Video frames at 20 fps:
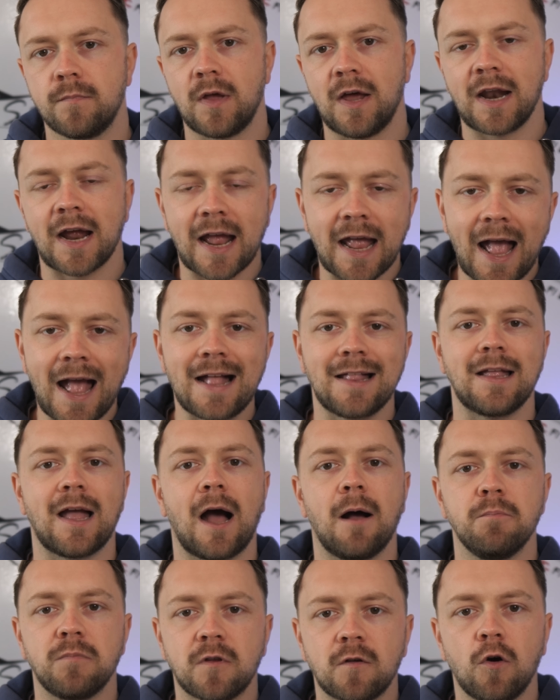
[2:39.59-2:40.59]
And again,
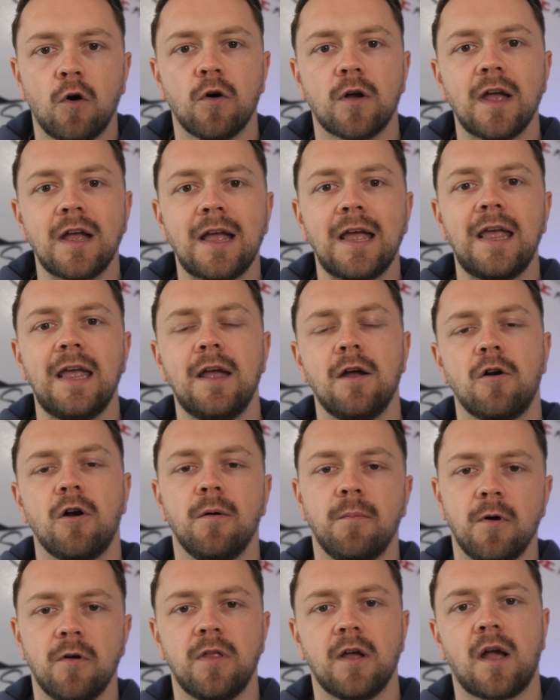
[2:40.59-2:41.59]
I'm talking here
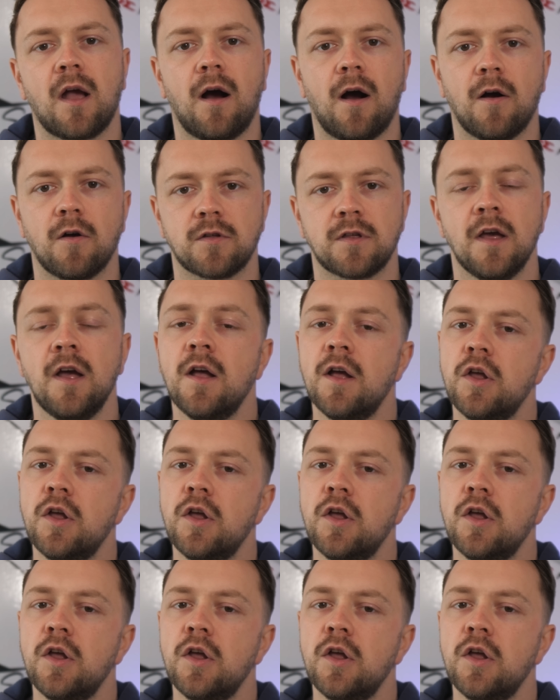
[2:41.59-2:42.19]
about the cars